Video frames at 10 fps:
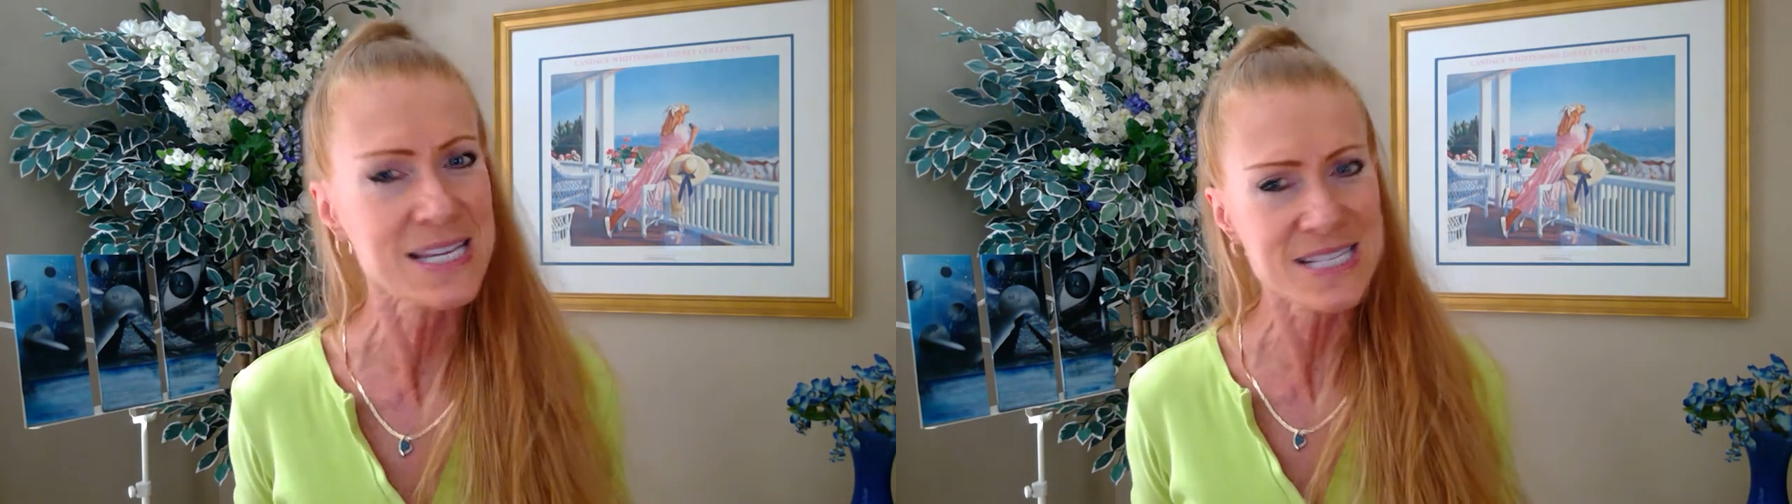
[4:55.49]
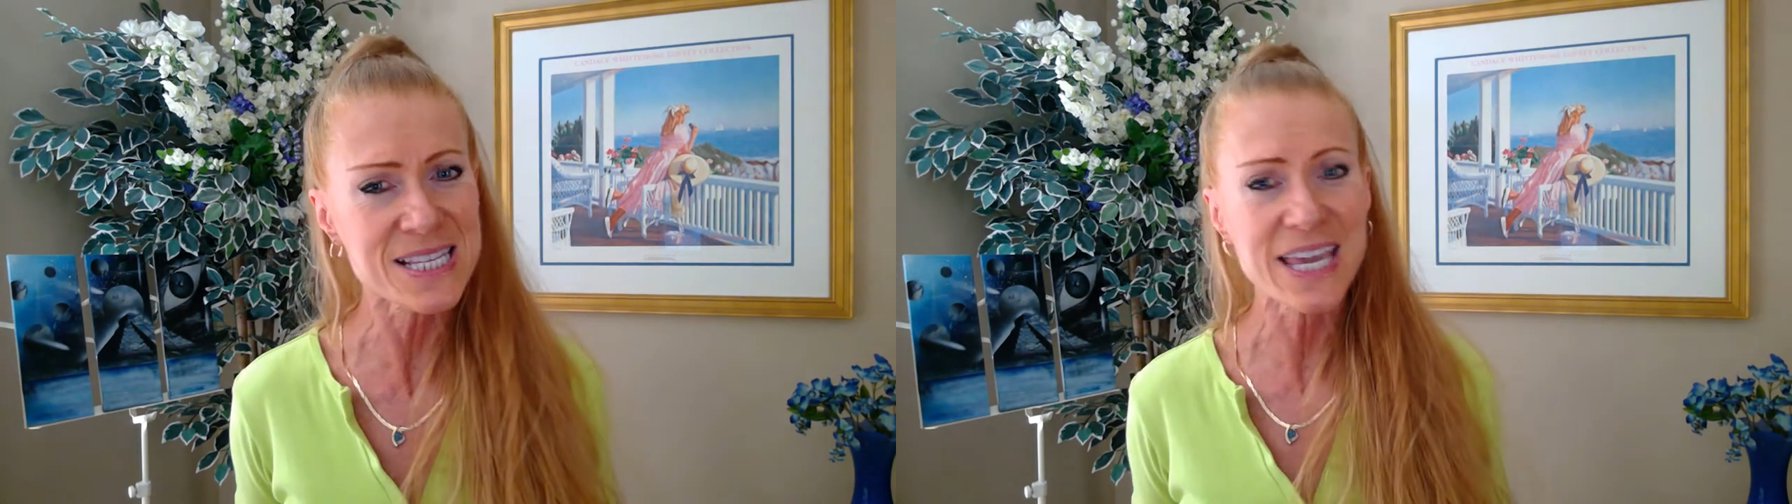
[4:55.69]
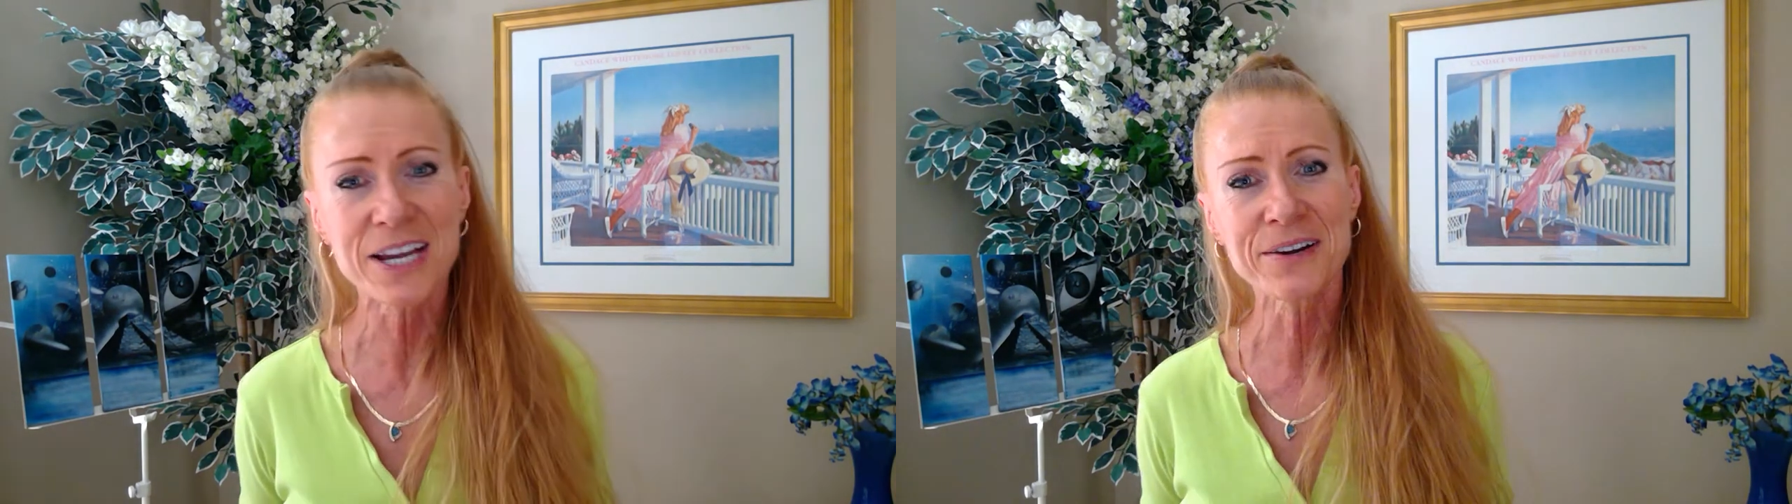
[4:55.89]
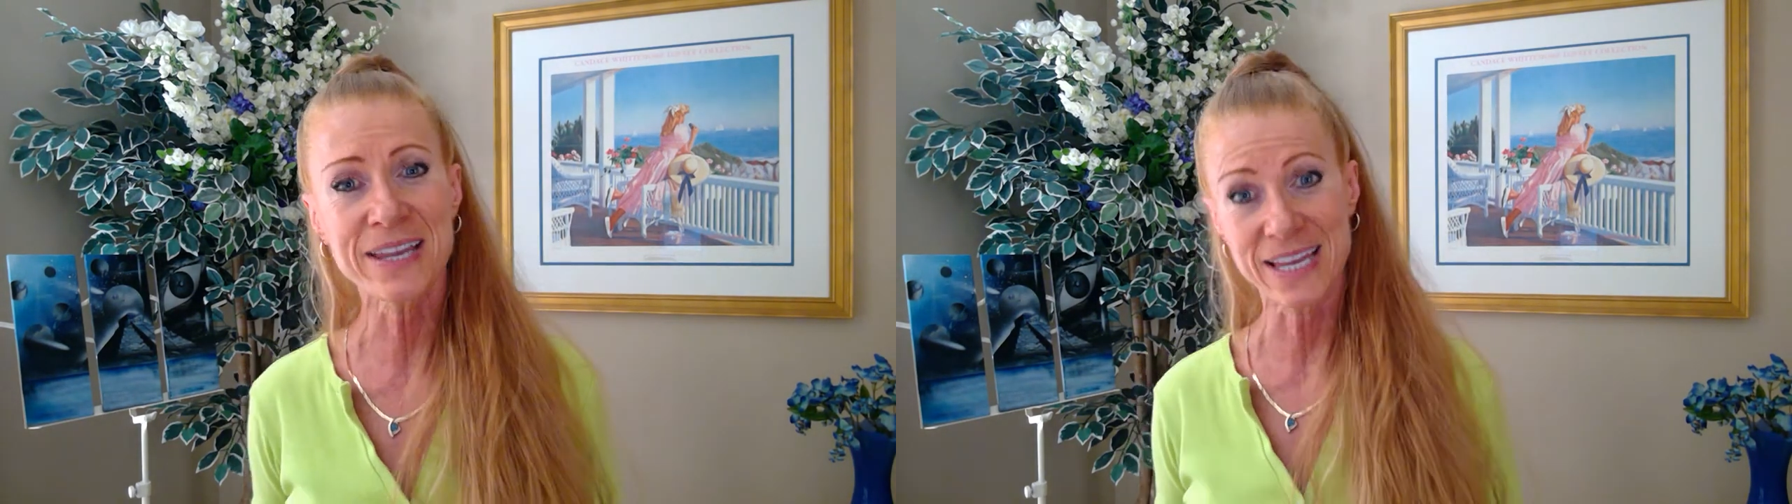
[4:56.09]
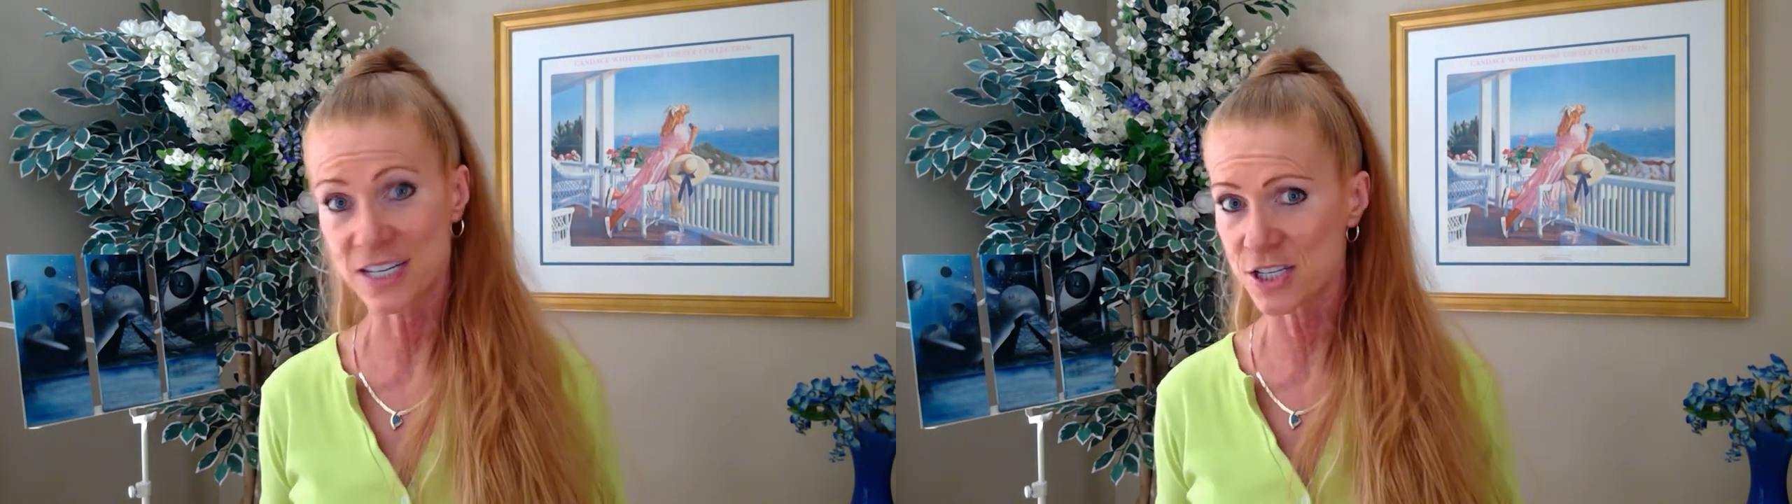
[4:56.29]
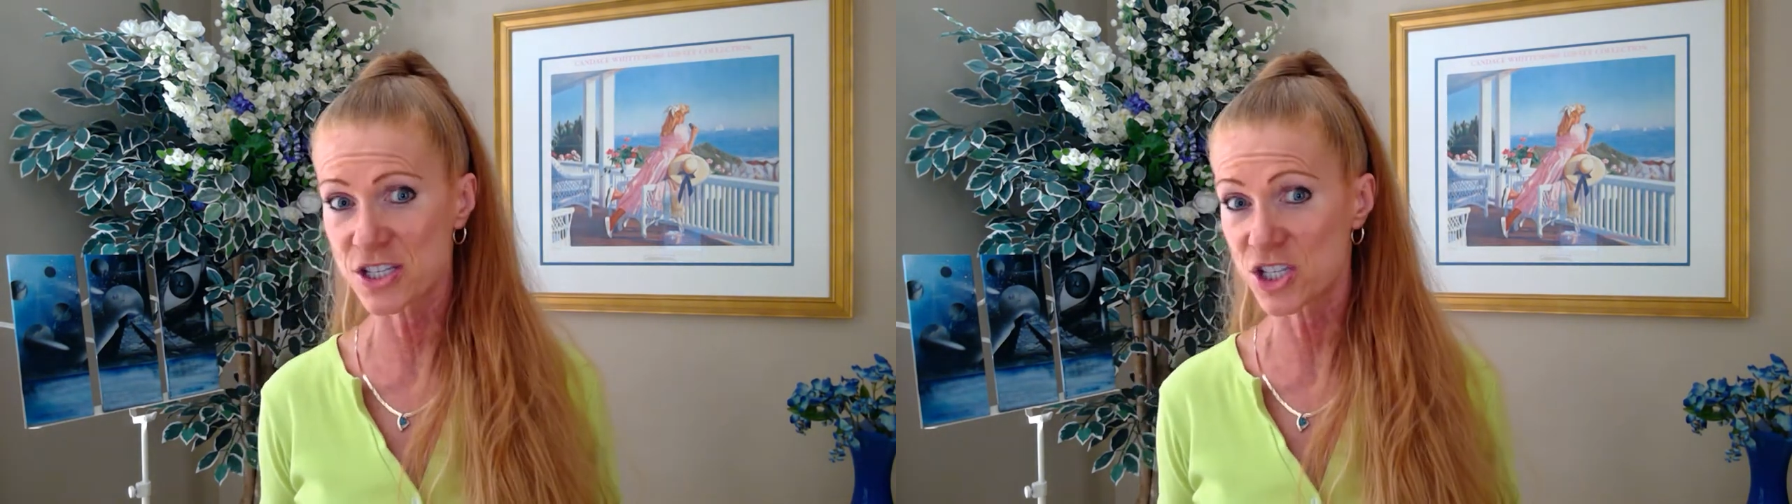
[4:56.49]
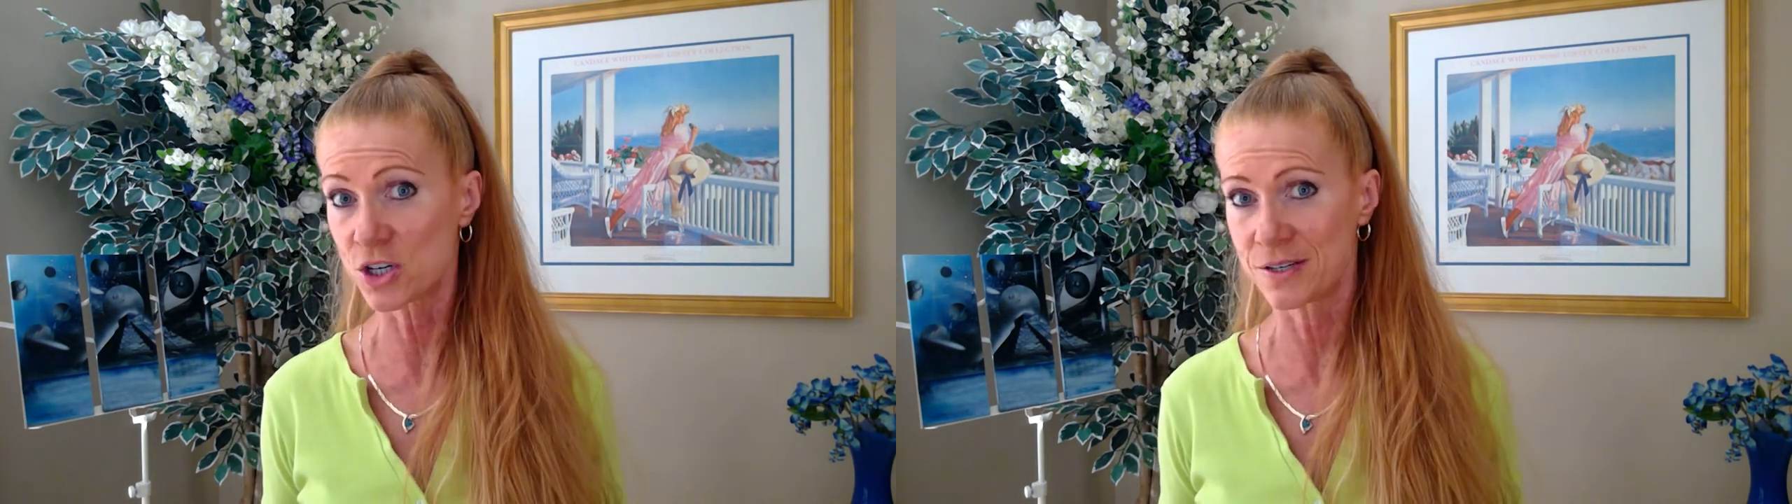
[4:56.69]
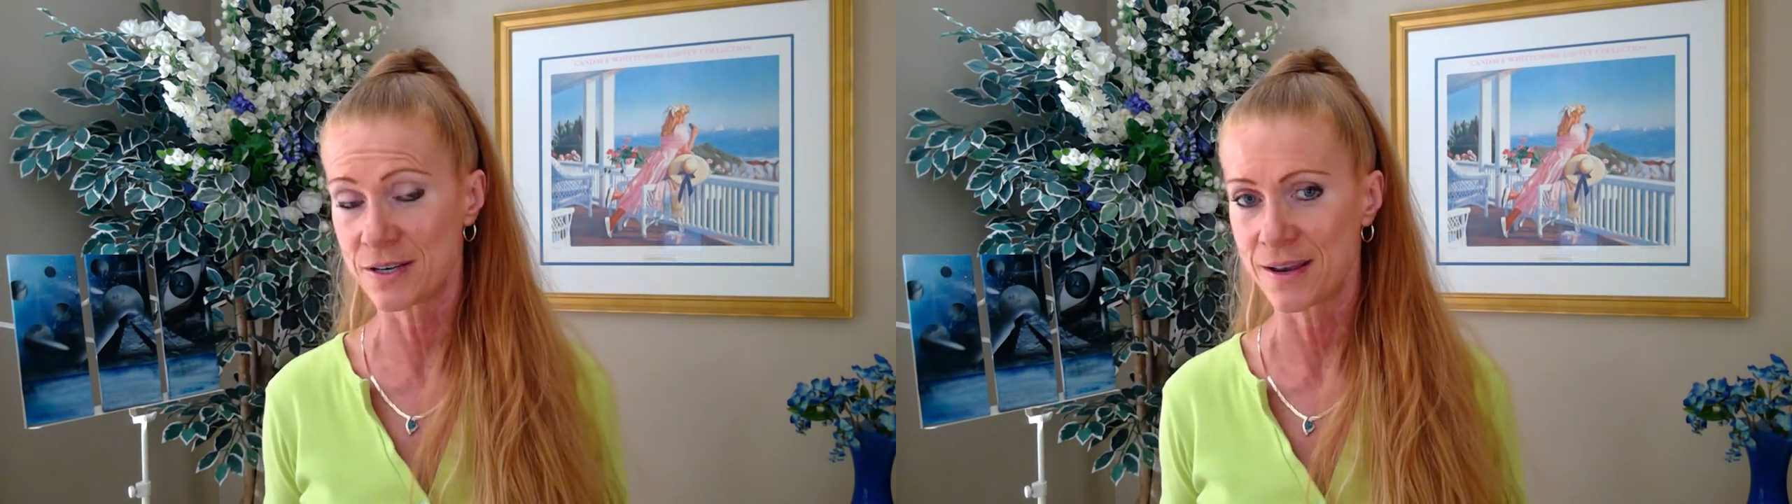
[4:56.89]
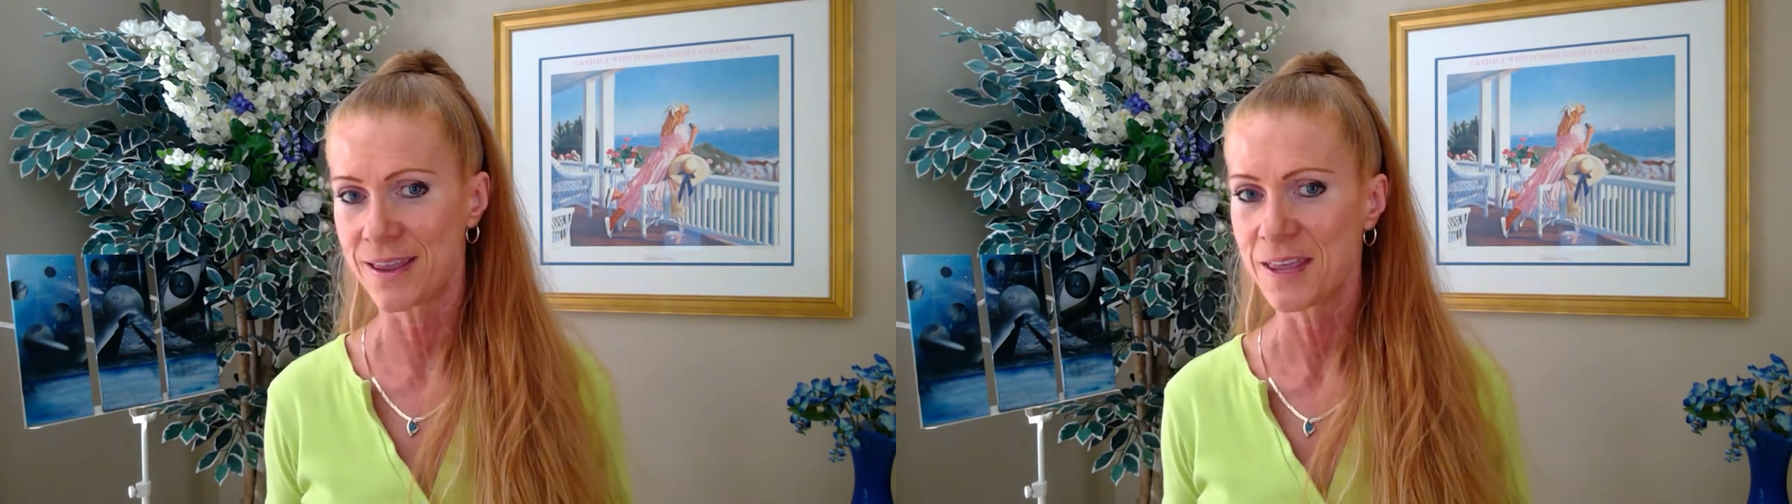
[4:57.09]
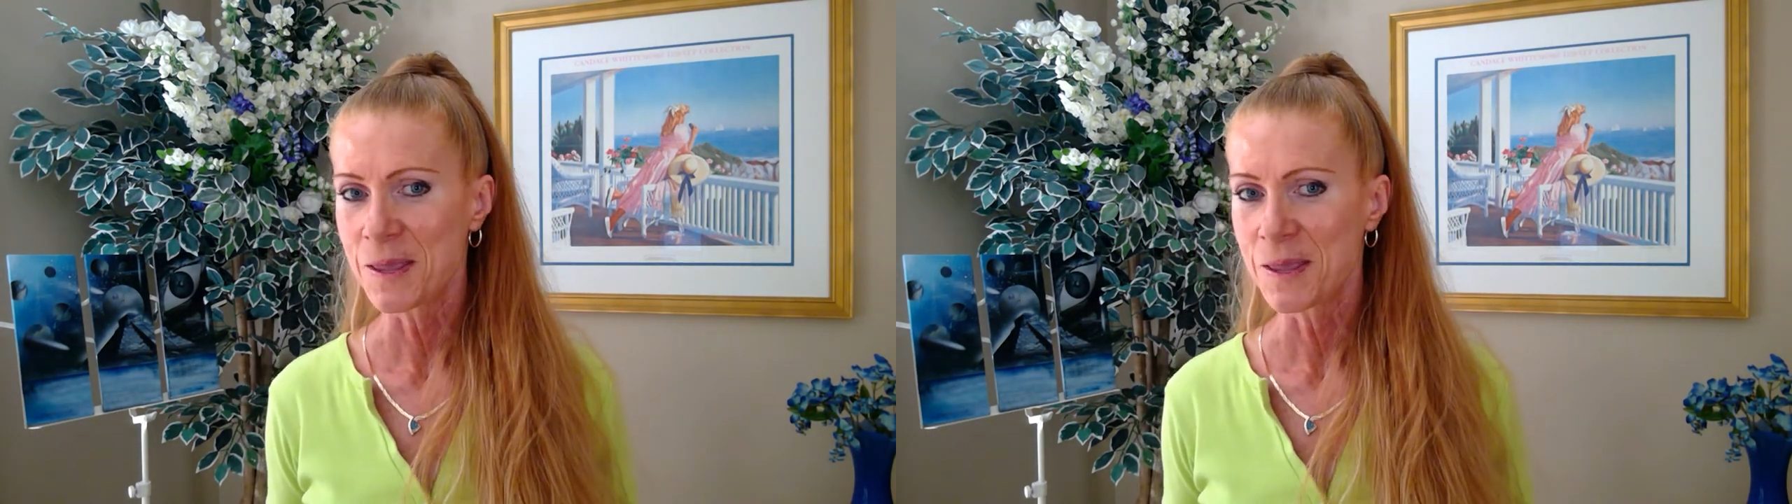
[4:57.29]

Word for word: and scary and uncertain.